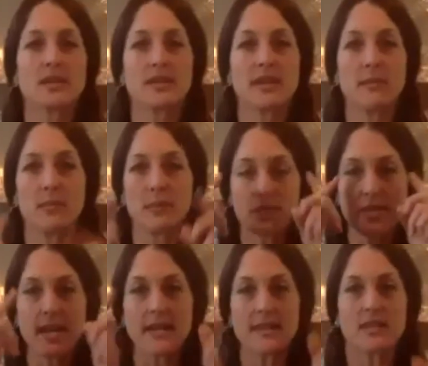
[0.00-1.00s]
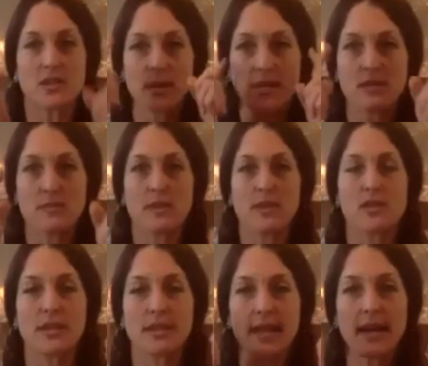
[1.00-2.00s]
temples, that's the
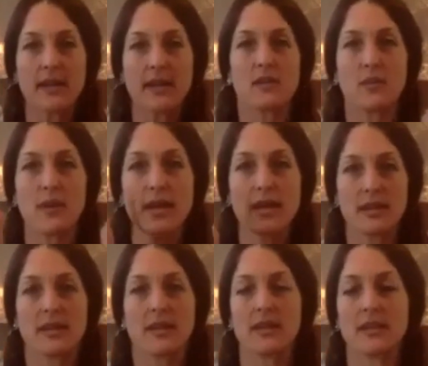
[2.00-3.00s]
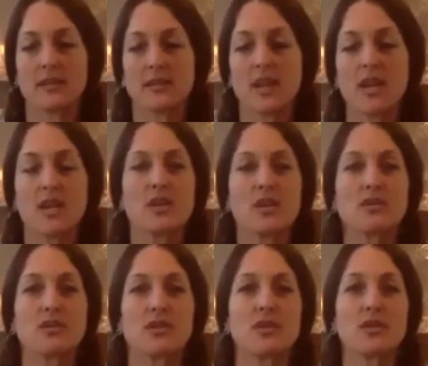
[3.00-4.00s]
transmission. That can awaken things. You
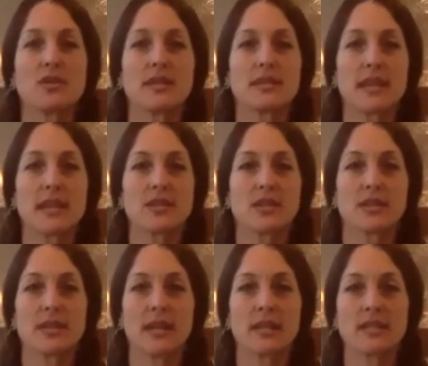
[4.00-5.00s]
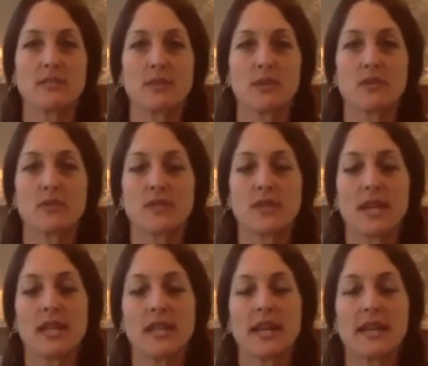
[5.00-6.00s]
do these ancient dance moves,
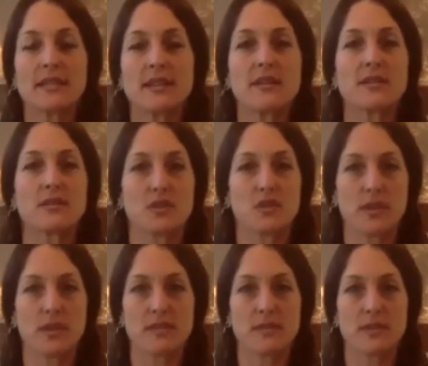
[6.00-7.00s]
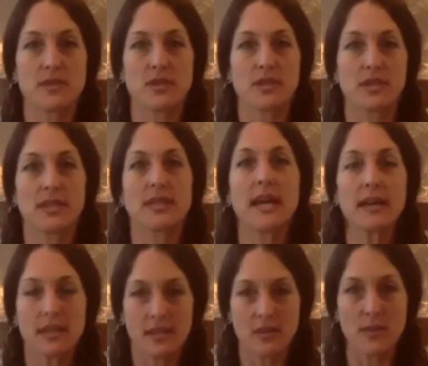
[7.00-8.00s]
that's also transmission. That
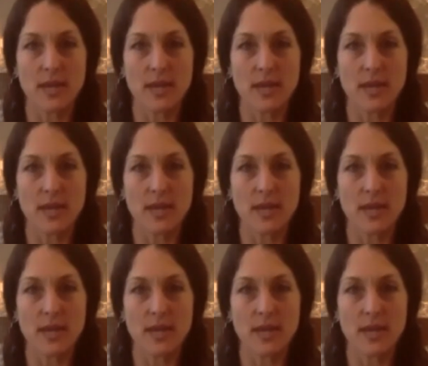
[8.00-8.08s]
can awaken